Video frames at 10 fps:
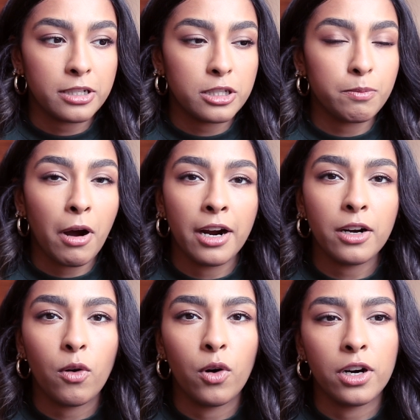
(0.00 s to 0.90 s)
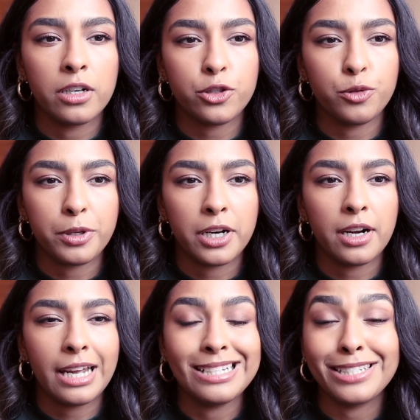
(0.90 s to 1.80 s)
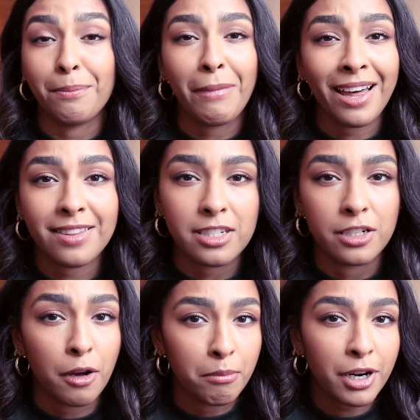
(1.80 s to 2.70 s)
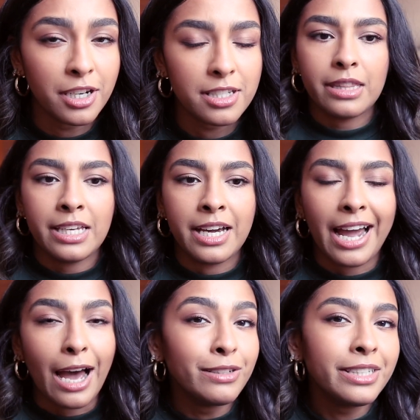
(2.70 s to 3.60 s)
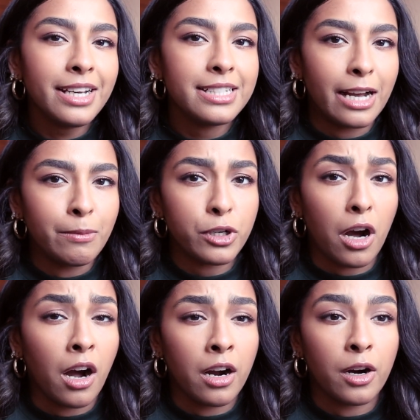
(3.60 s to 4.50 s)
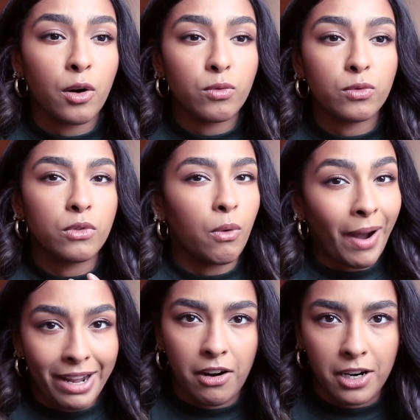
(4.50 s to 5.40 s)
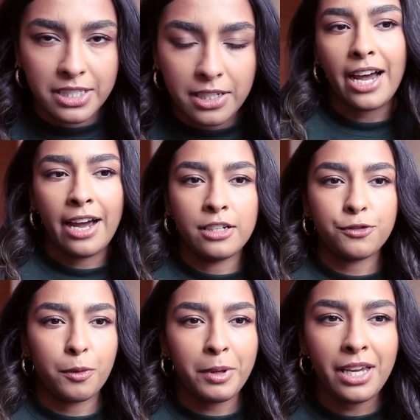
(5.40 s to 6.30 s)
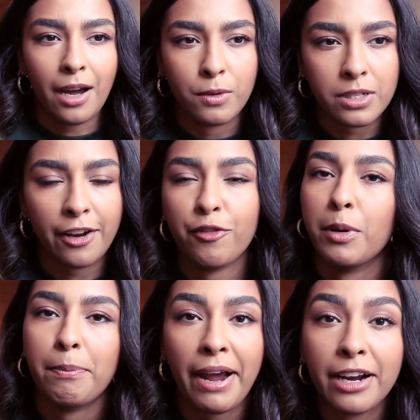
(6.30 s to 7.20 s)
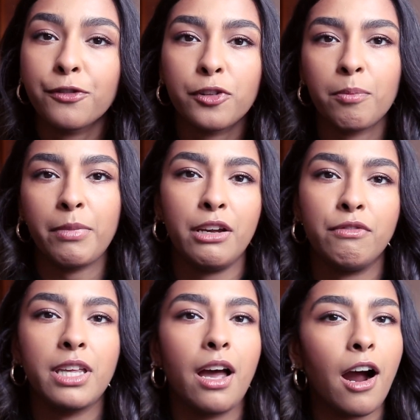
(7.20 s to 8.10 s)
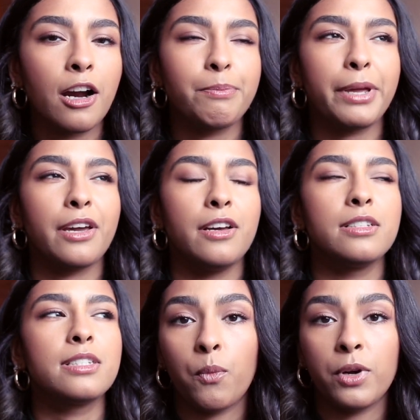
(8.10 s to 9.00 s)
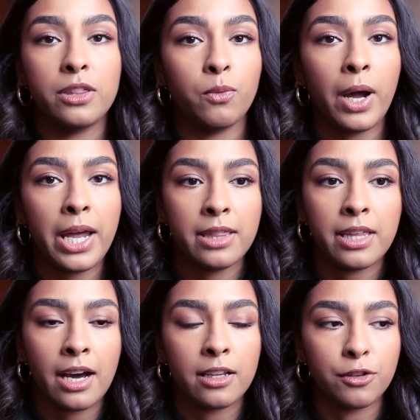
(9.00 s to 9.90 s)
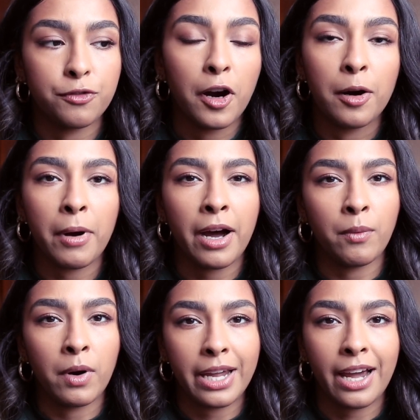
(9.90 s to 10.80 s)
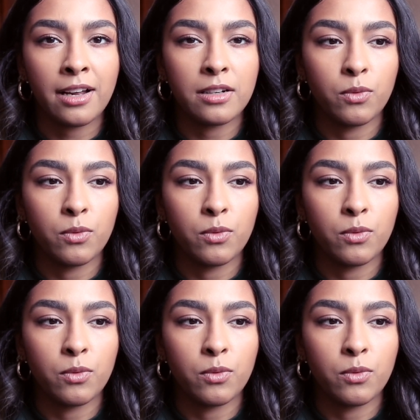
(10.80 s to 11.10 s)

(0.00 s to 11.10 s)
smart or super into maths and numbers. The accounting exams are quite hard, and for me, I was kind of prepared for them being really hard because with the way that the firm I work at